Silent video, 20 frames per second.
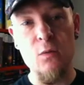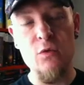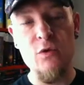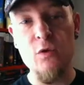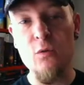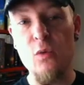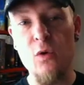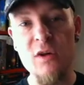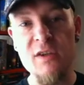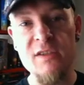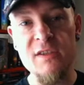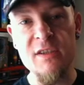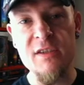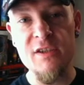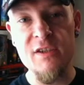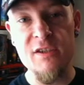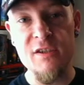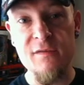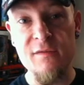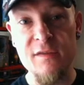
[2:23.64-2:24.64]
the wise
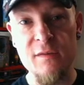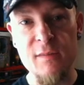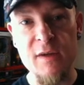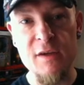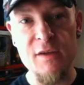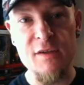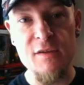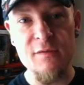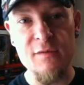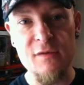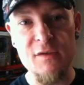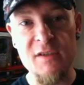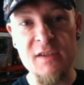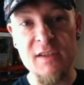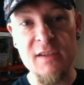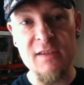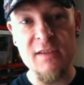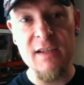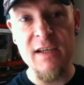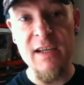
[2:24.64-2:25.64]
decision for most of us
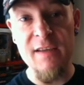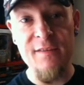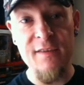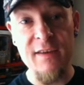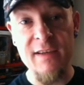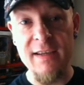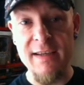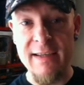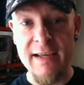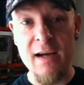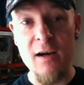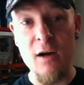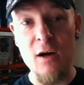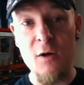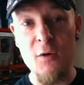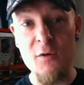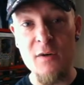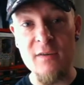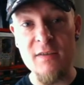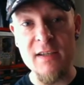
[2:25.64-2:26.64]
is, if you can get
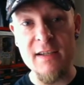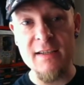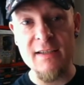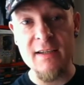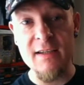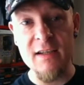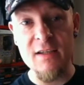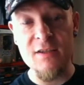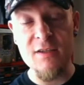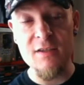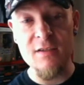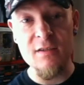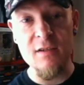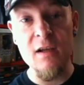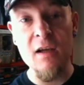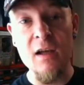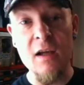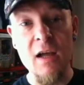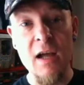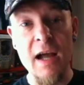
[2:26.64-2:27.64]
hold of these collection
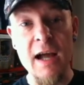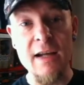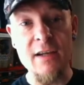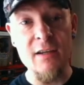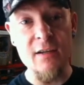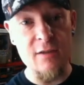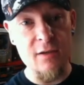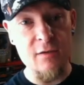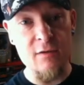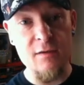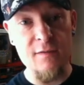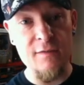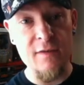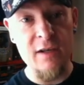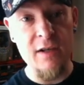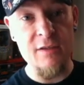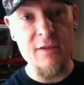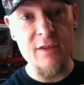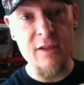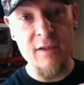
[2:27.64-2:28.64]
and you do love
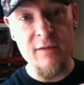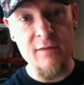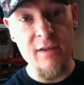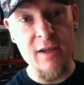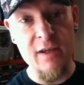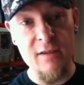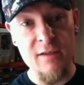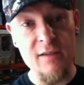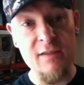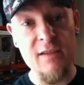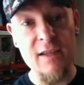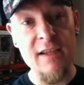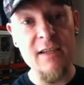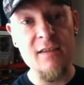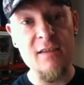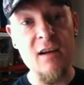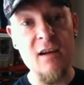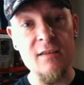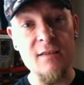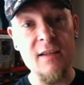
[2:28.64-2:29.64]
Neo Geo,
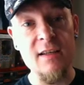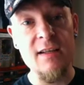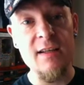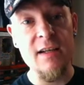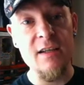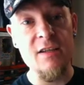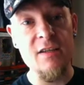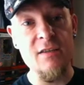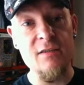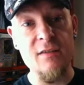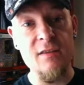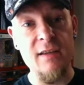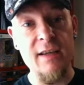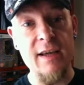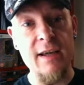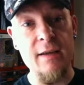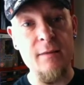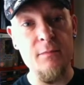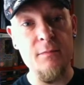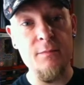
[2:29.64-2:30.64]
these are the collection to
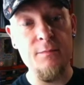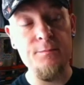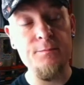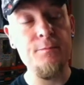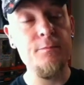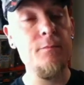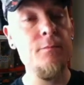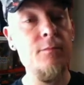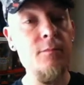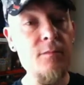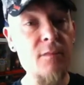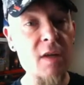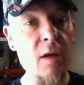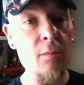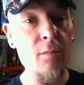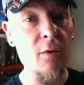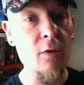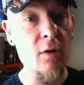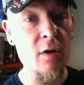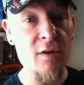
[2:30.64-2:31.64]
get.
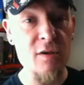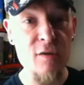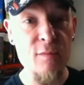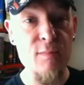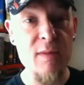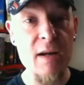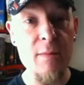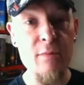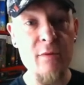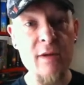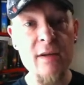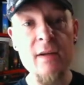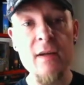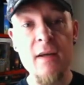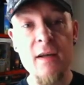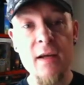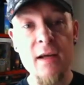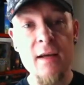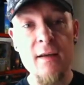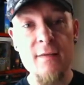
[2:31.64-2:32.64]
But enough blabbering.
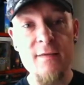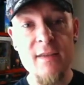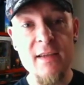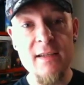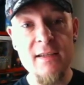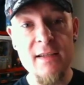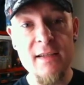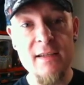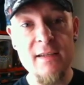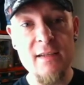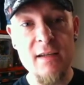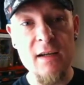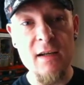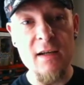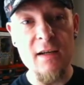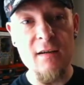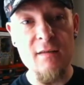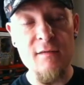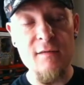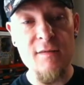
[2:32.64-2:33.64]
This is
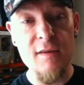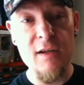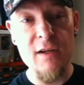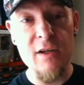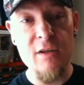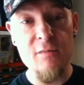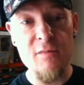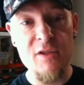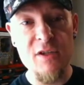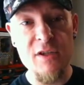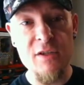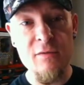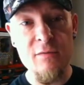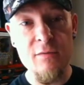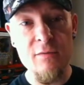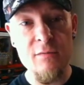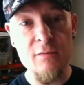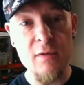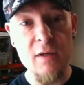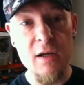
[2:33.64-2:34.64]
volume 2,
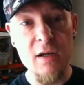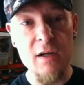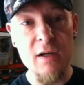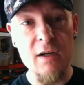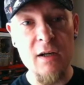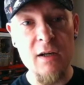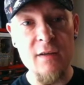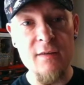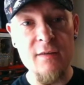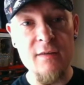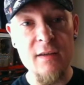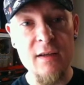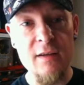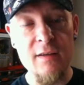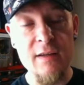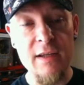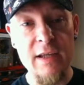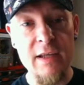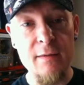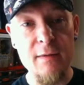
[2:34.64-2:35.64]

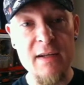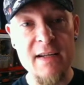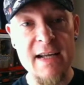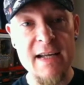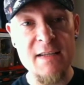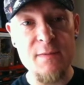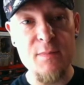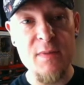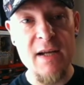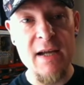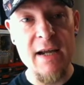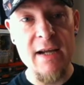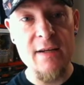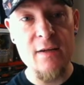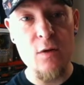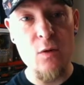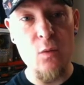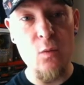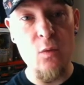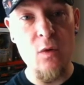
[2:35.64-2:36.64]
the Last
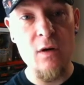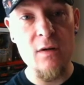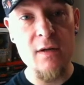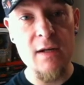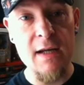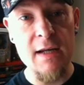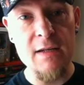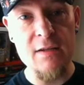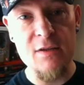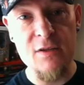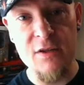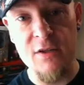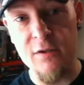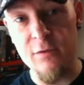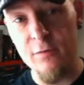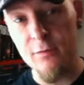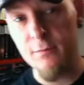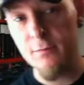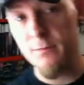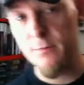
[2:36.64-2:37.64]
Blade 1 and 2.